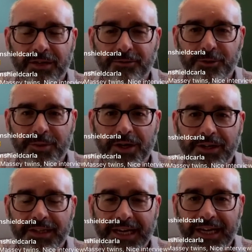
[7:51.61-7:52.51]
a group
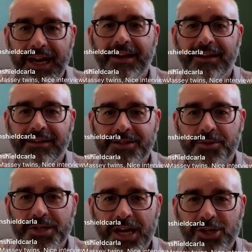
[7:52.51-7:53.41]
called the Canadian
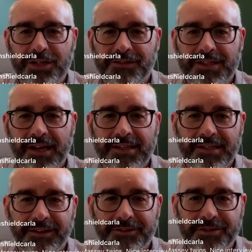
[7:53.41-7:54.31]
Association of Science
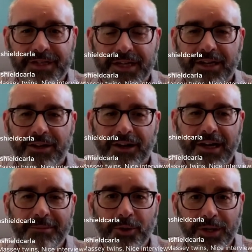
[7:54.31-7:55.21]
Centers,
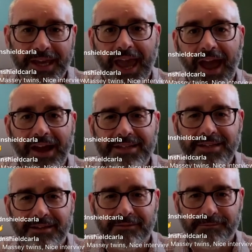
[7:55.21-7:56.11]
um, or
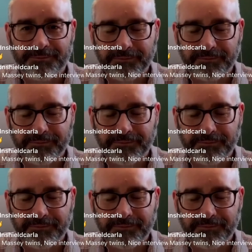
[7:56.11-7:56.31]
CASC.